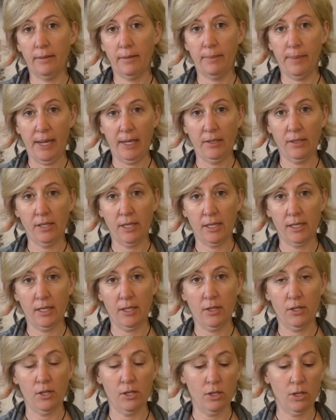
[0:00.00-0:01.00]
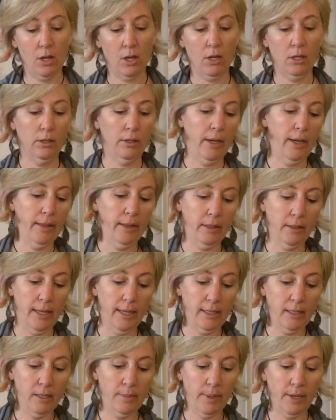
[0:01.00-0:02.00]
about six inches long and the
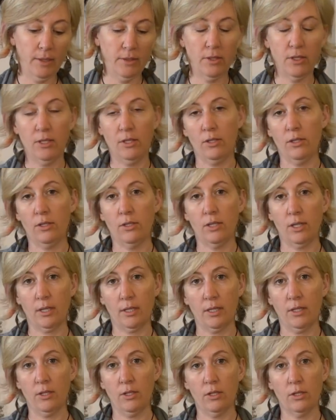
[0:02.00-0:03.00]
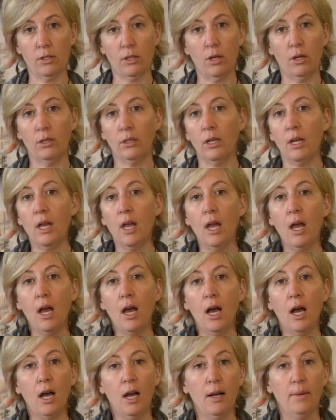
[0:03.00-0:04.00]
legs about six, six inches
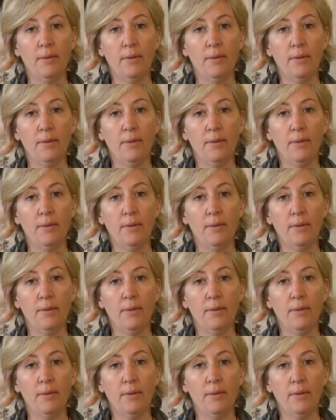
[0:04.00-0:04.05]
long.